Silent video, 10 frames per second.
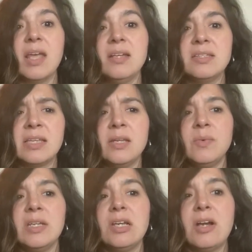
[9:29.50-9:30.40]
Does
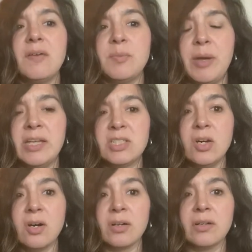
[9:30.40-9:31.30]
anyone here have a pet
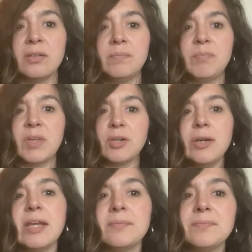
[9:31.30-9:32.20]
dog?
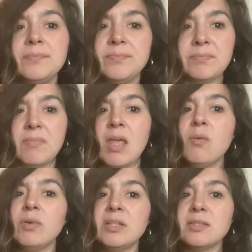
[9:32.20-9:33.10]
Great.
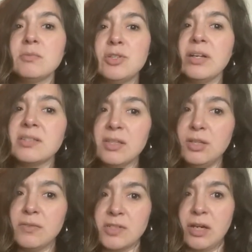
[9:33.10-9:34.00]
What are some tricks that you
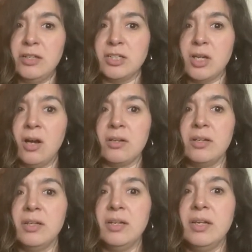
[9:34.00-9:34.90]
have taught your dog?
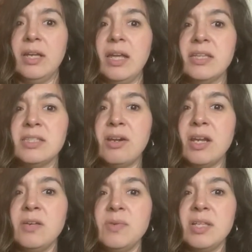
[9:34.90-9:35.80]
Is there
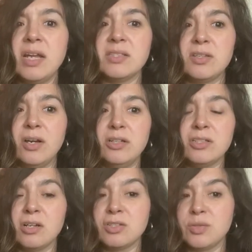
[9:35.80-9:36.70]
anyone that has taught your
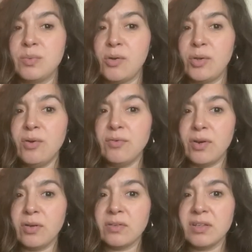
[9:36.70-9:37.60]
dog to roll
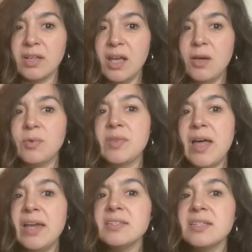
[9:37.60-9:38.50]
over? Well,
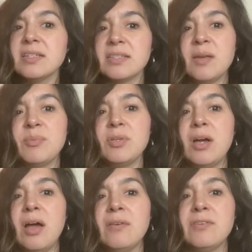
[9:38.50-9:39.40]
that is an example
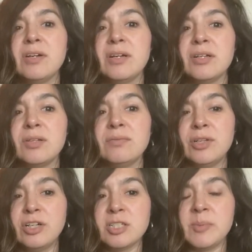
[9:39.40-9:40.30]
of a
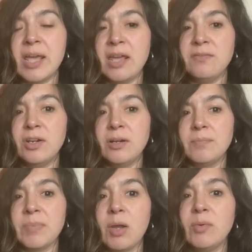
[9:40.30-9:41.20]
learned behavior.
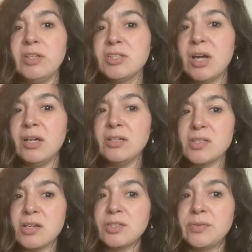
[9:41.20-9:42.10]
When you taught your
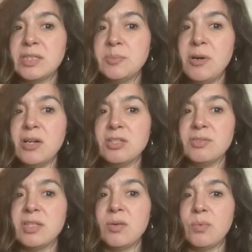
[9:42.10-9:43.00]
dog to respond, you
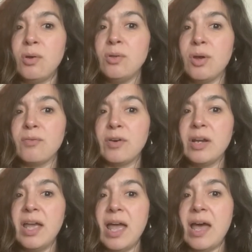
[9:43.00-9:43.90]
say roll over,
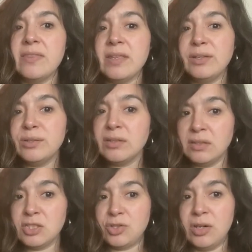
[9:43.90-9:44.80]
and they learn
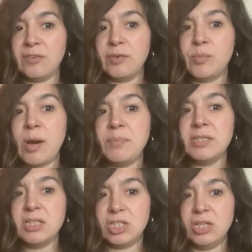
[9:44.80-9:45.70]
this trick from
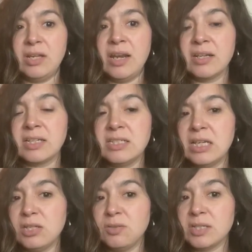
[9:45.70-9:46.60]
repetition and a
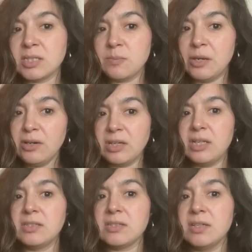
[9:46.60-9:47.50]
continued
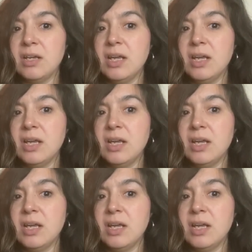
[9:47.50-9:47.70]
experience.